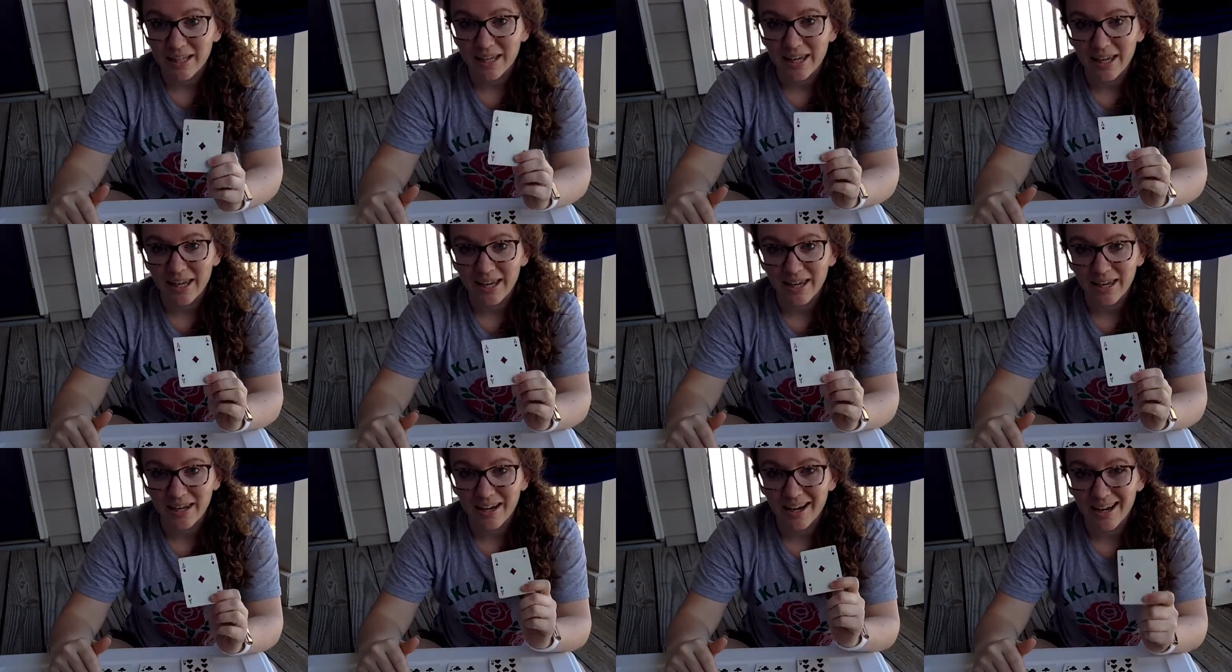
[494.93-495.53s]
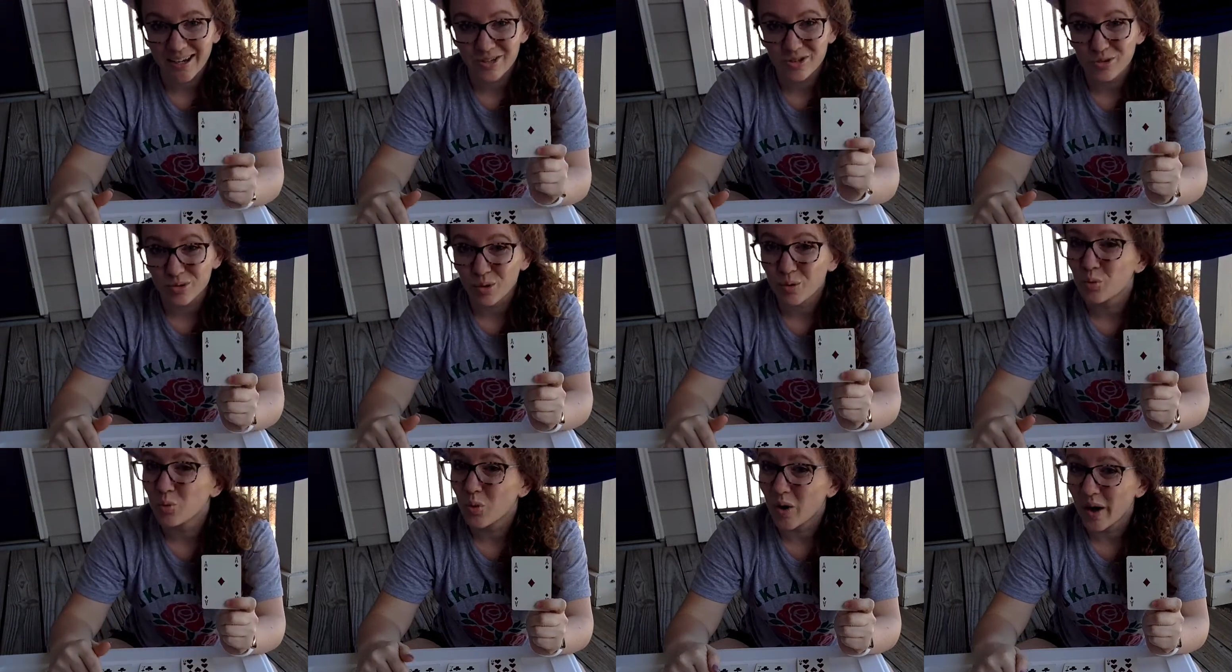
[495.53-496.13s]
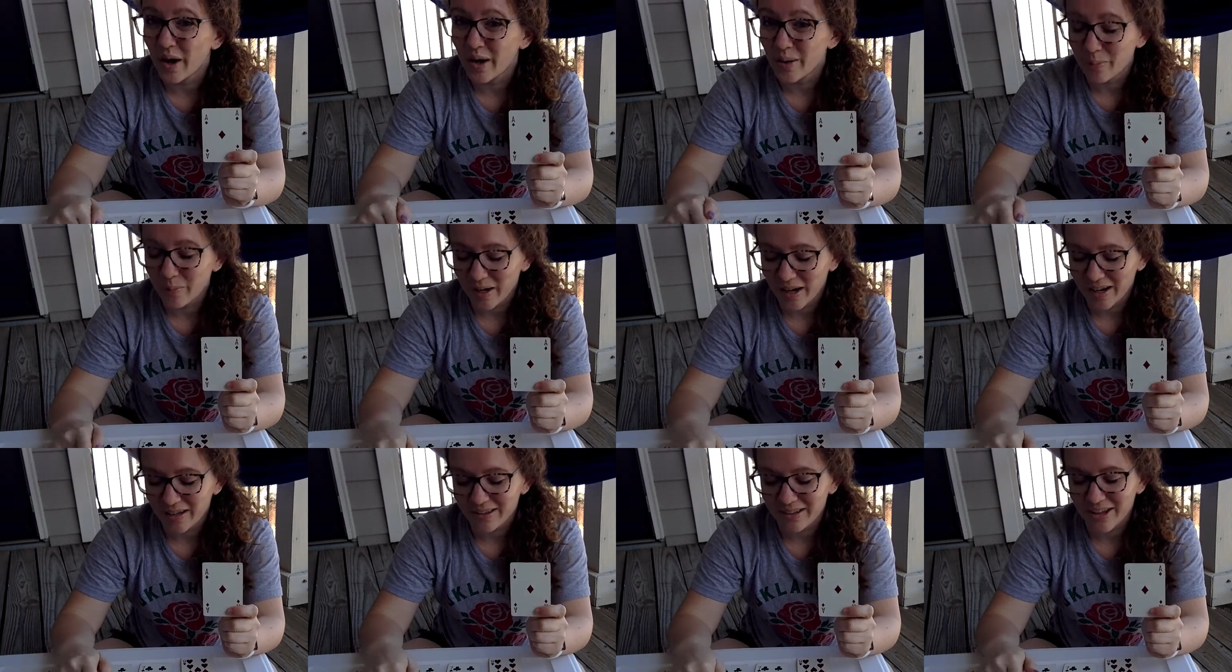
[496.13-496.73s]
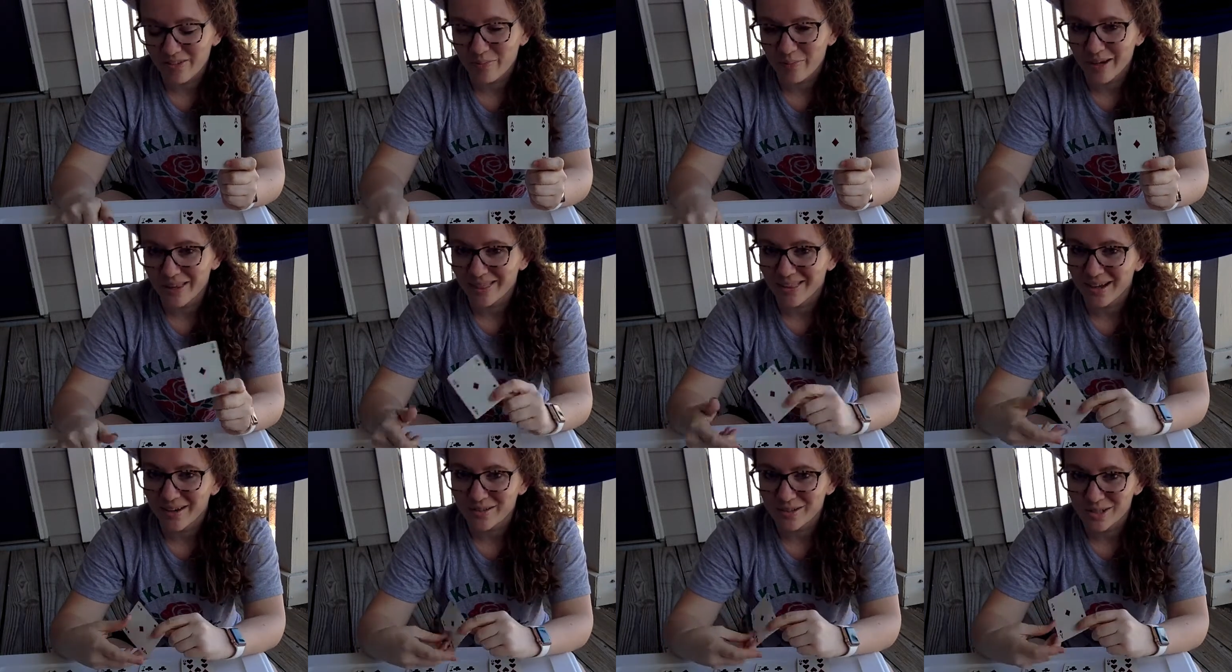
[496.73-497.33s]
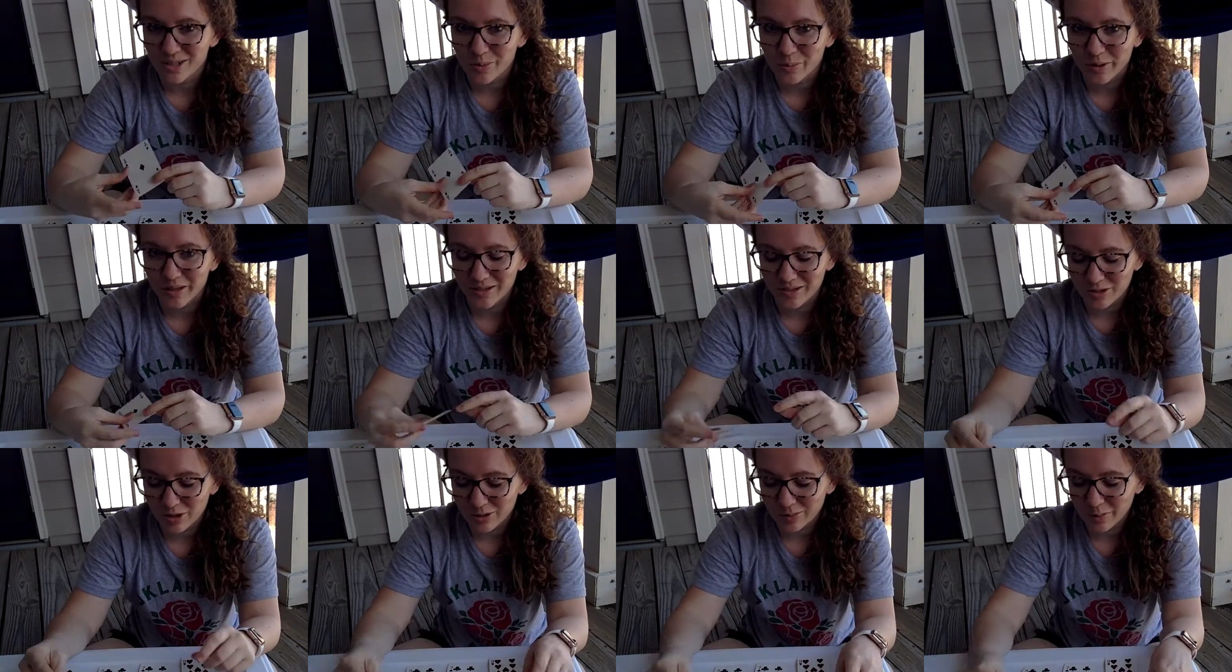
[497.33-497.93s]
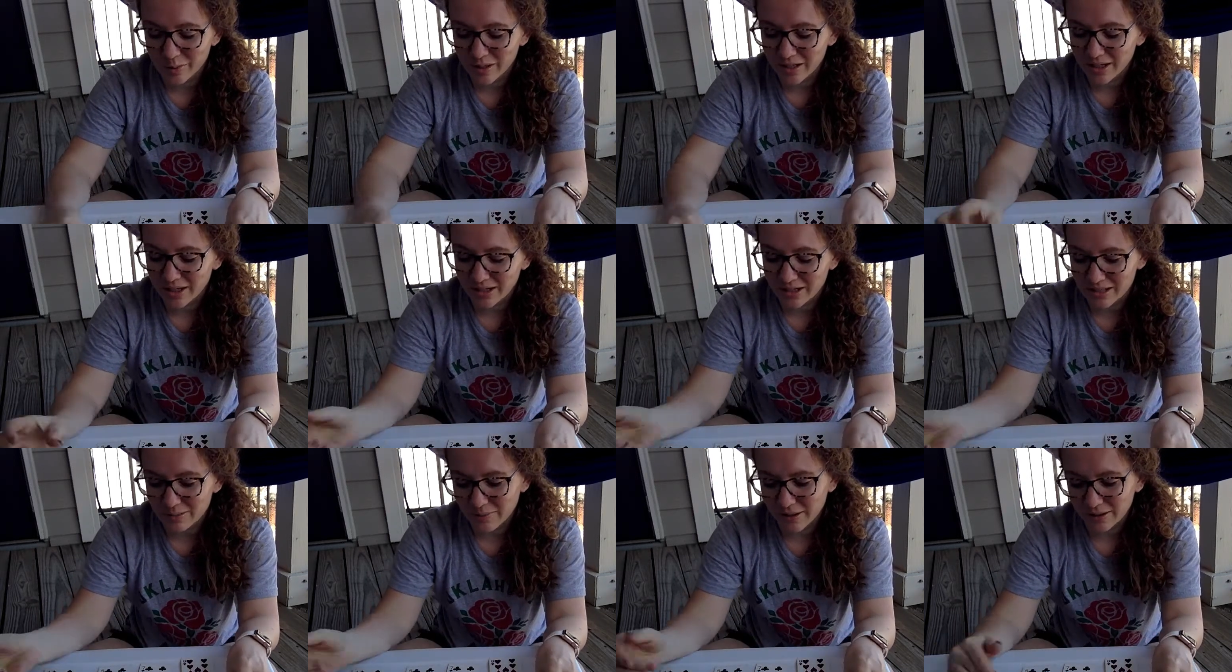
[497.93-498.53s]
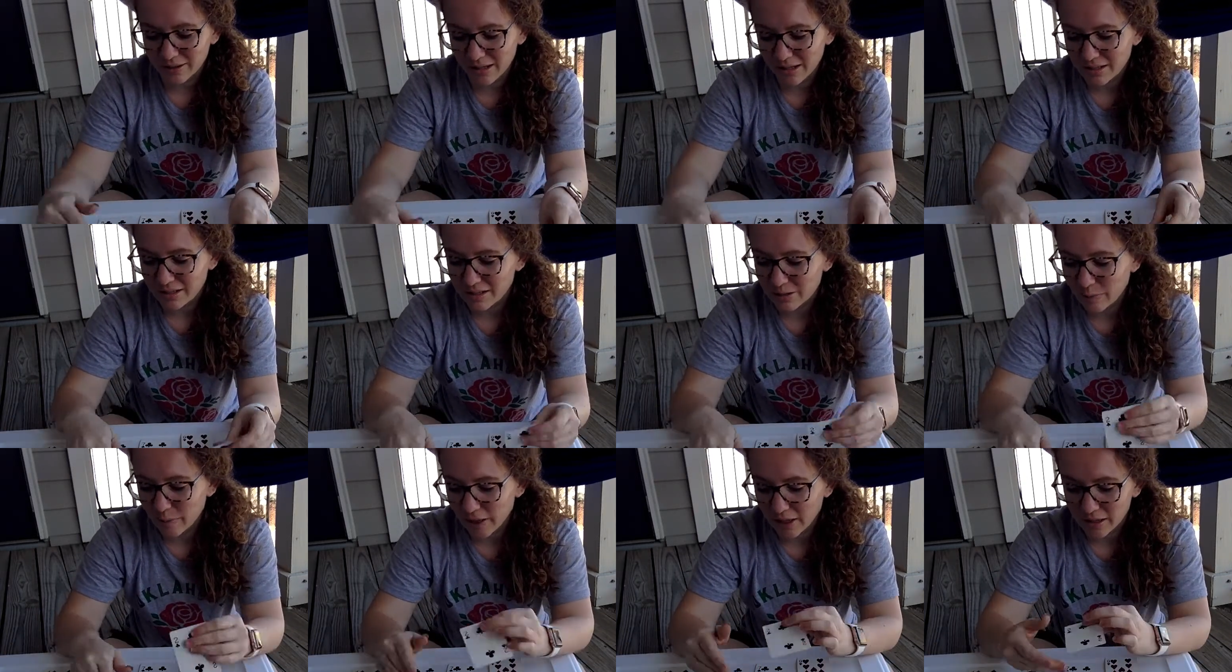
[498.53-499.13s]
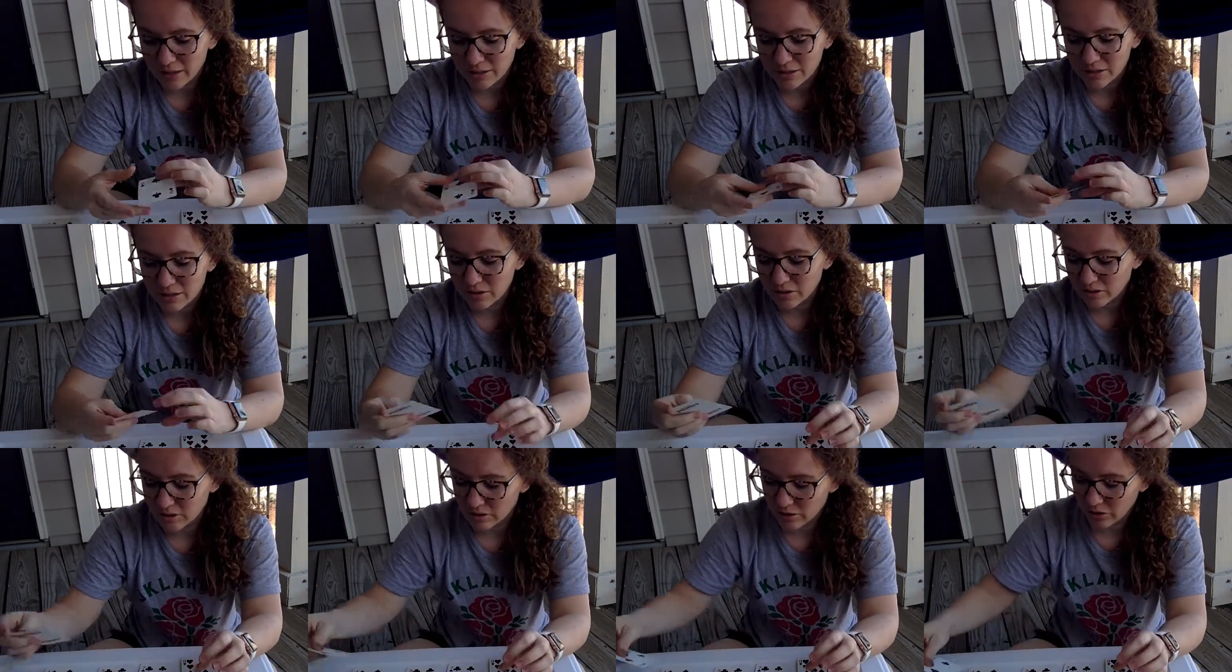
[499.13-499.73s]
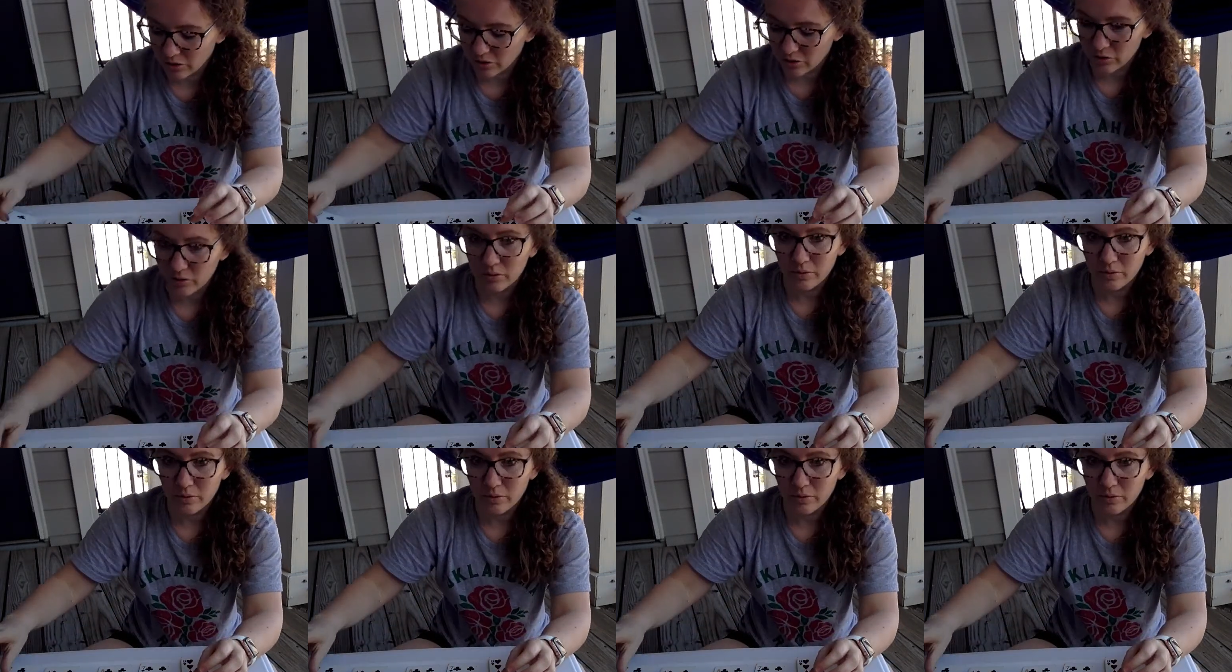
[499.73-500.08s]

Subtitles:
and I drew a 1, but I had left my thousands place open, and it's my last spot. So